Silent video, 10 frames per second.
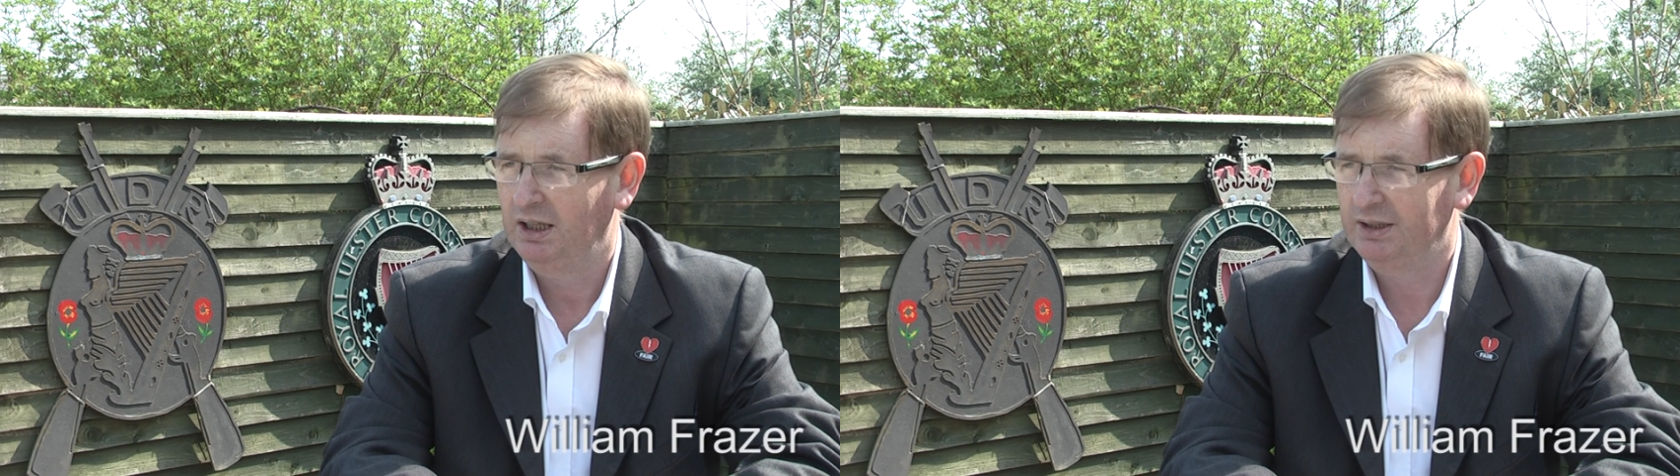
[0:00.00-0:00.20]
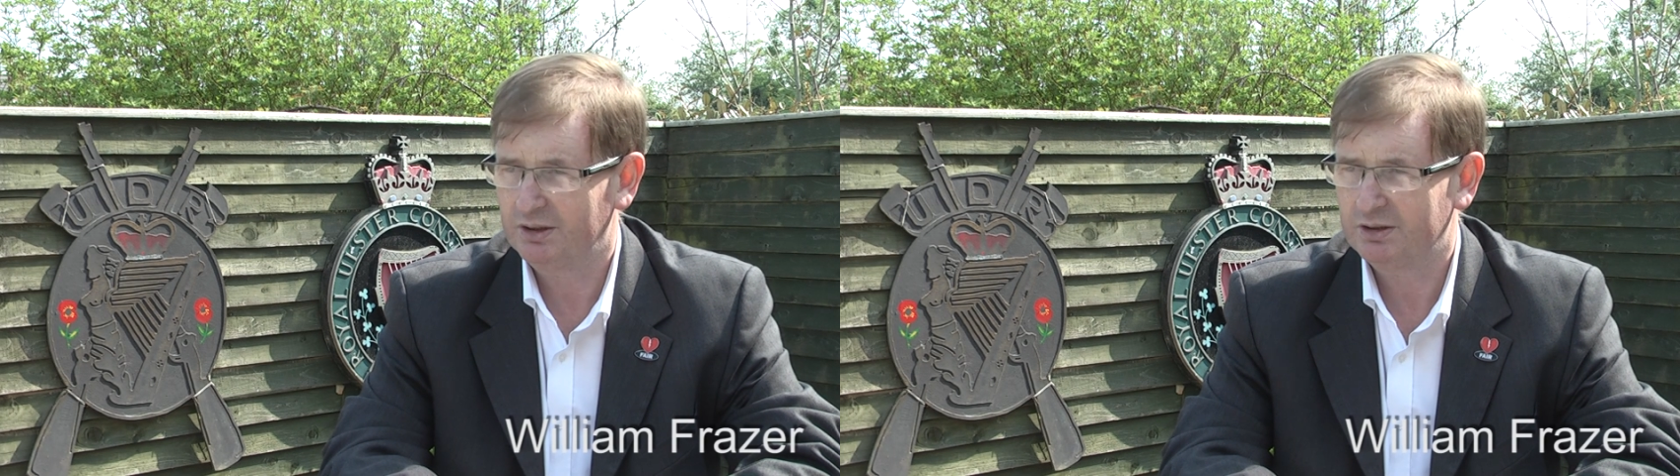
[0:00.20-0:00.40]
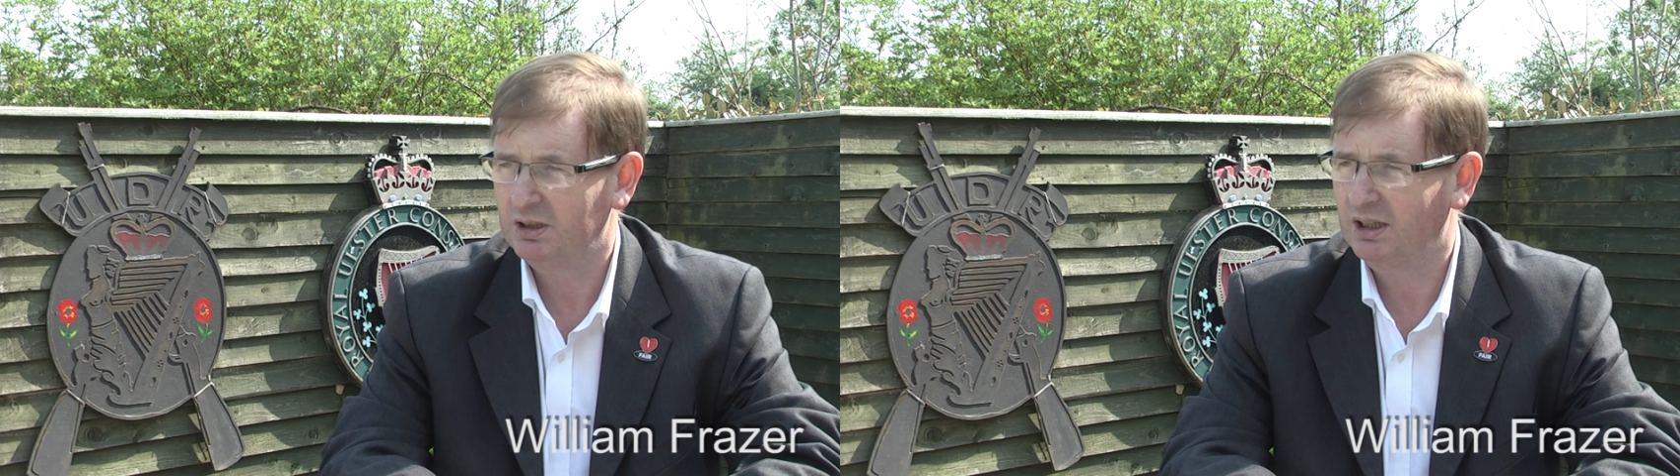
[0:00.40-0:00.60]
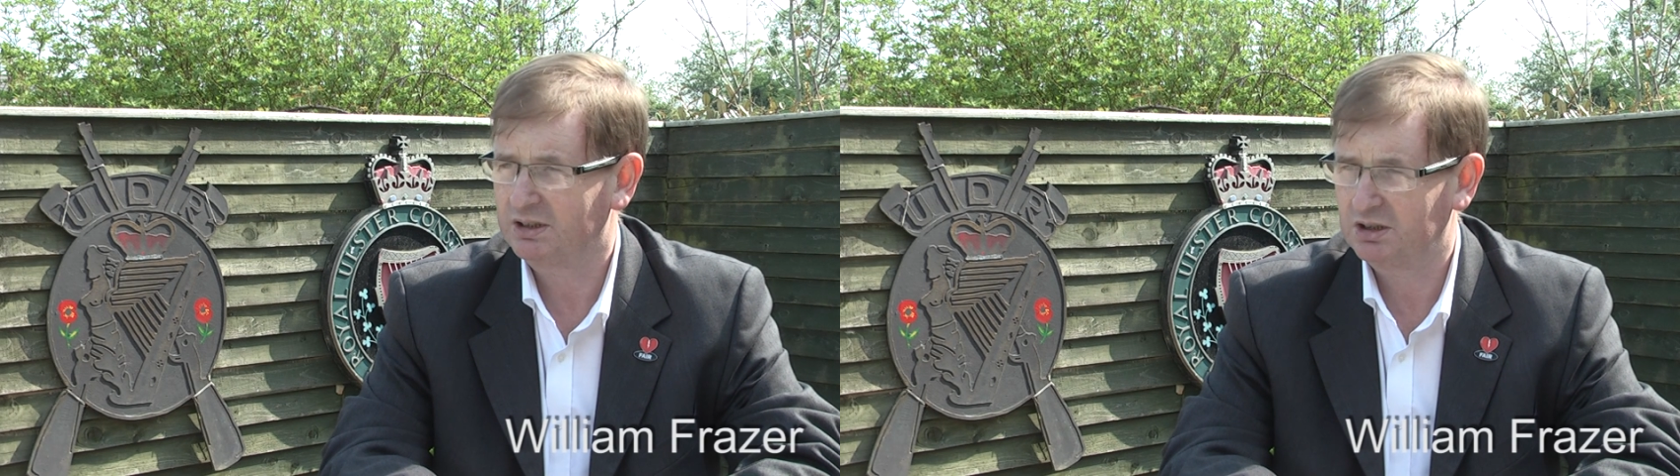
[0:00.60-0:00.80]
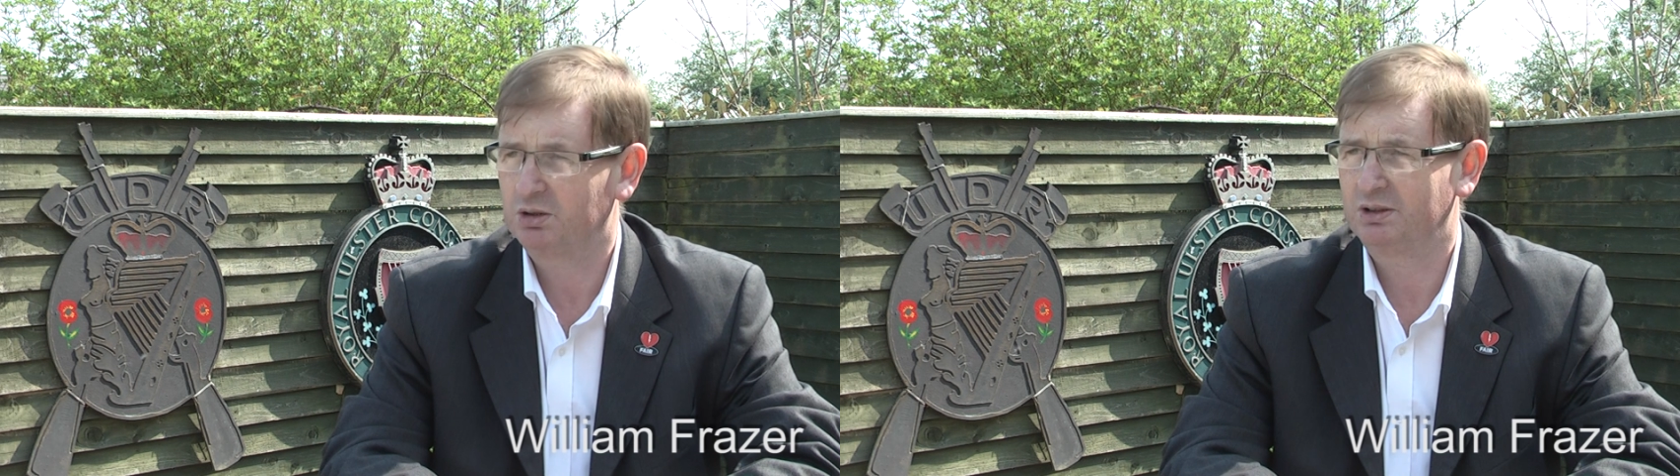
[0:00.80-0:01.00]
An utter
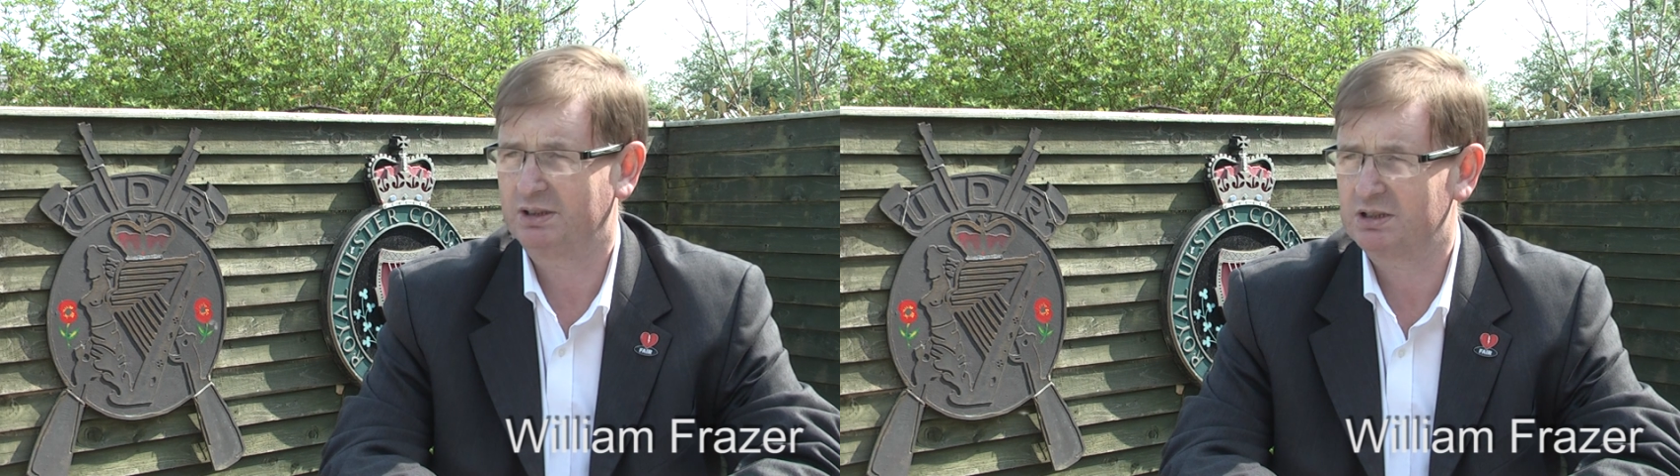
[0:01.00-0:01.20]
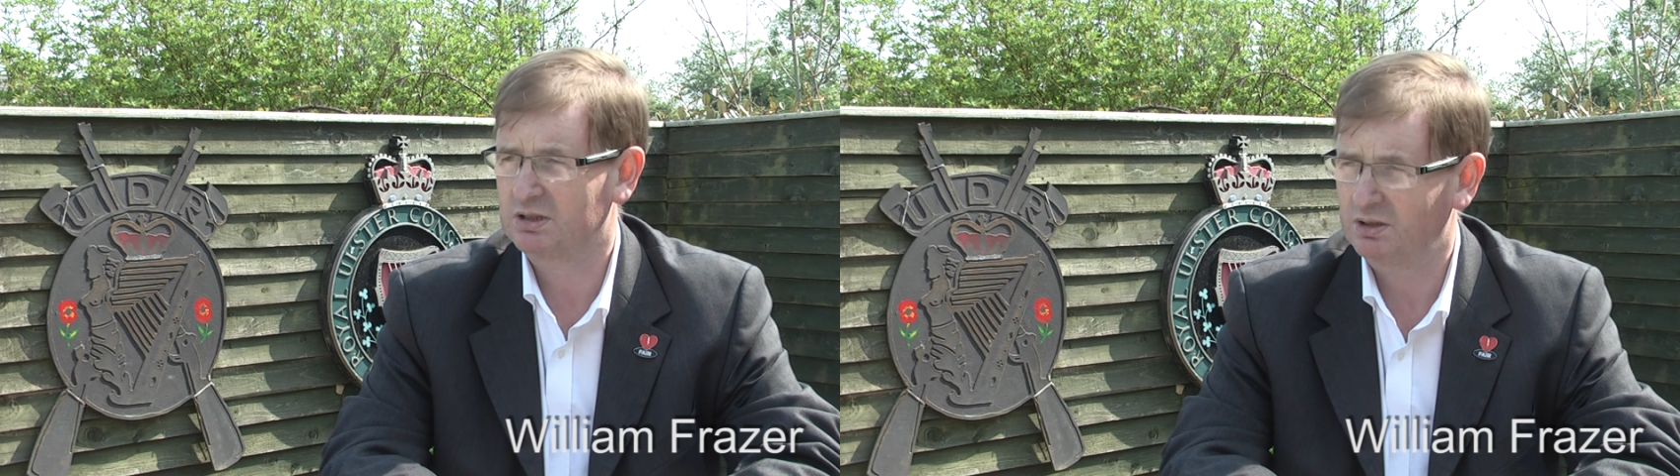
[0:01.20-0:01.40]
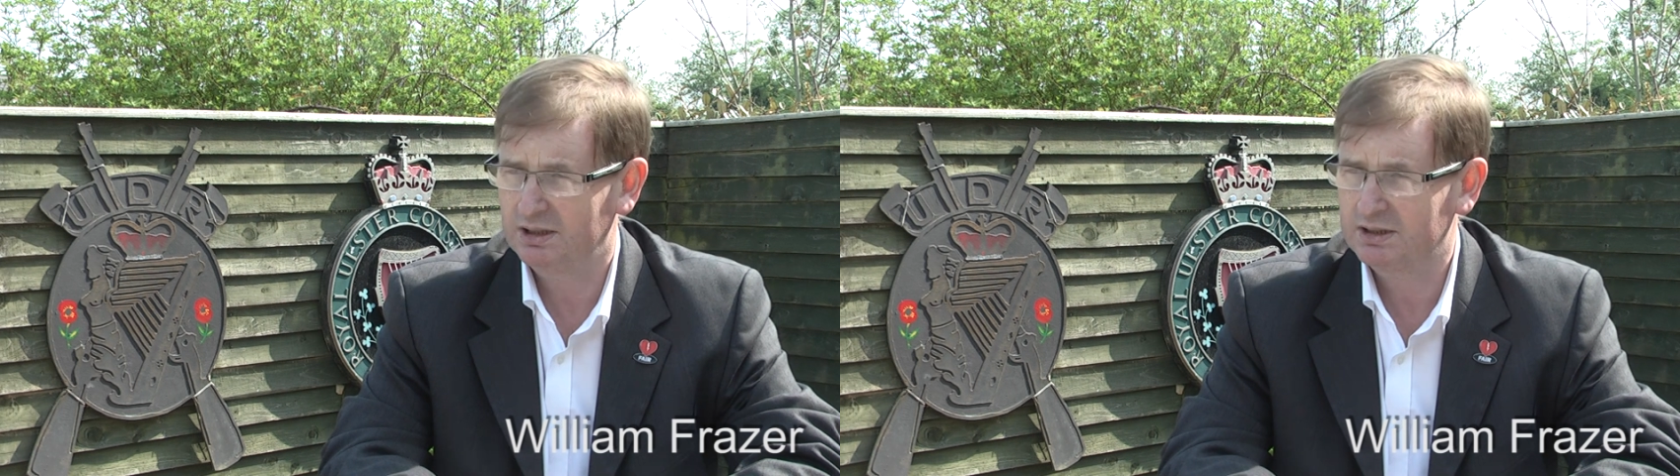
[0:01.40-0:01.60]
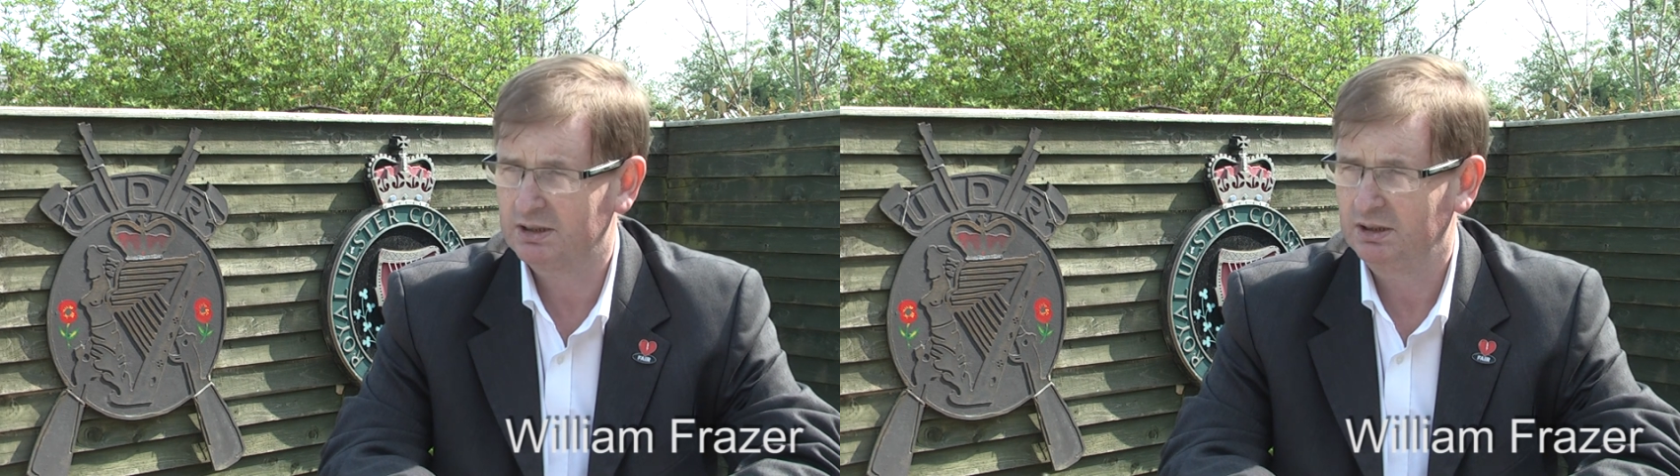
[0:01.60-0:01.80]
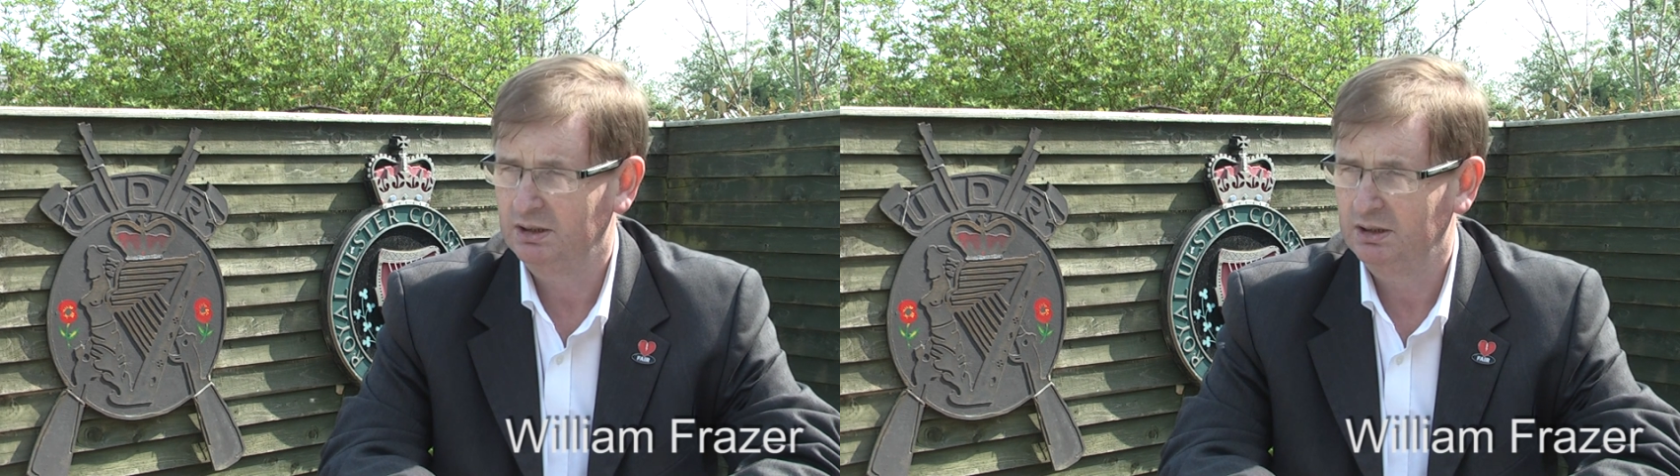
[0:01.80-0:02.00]
and total disgrace.